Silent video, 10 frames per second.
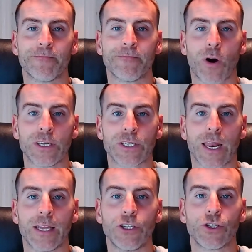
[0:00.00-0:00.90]

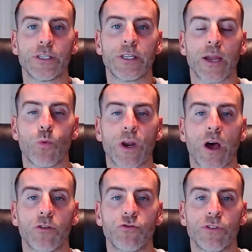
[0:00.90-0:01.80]
Isolation day
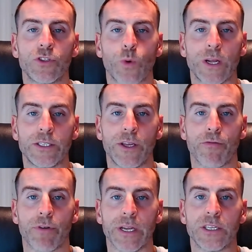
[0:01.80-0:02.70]

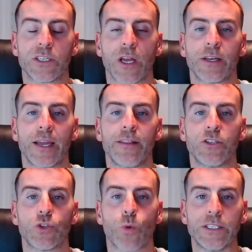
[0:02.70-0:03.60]
123, Sunday the
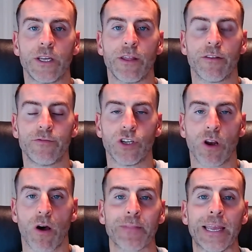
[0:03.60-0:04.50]
20th of
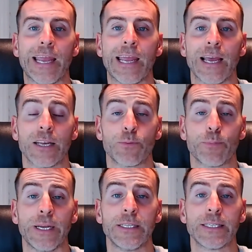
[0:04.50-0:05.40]
July. It has
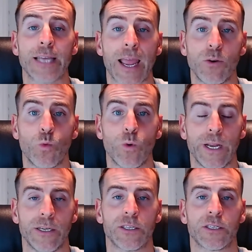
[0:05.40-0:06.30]
been 10
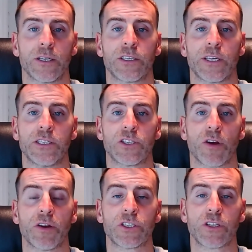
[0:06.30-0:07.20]
weeks since
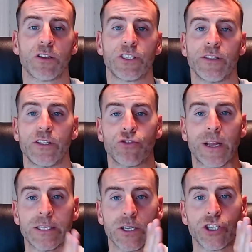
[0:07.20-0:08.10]
I started the
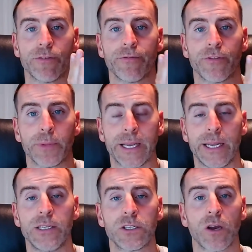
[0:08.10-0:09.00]
transition from
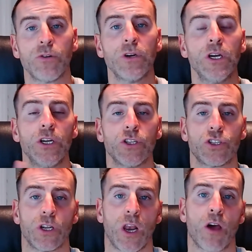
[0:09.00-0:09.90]
keto
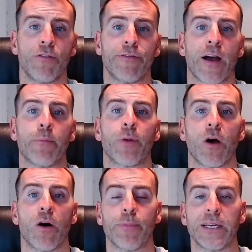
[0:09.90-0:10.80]
to low-fat
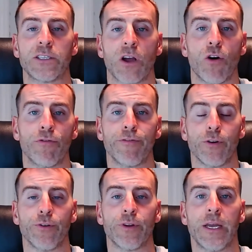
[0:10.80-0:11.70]
plant-based whole
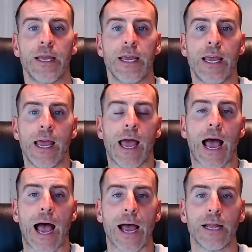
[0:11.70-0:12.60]
food.
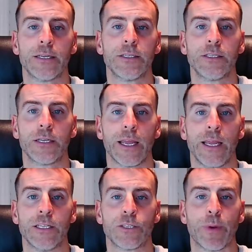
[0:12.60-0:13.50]
And
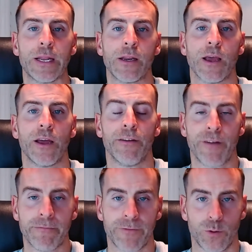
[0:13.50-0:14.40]
it's been an
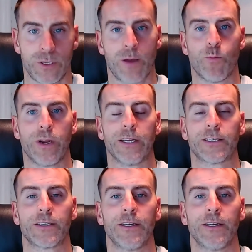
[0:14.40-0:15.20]
eventful 10 weeks.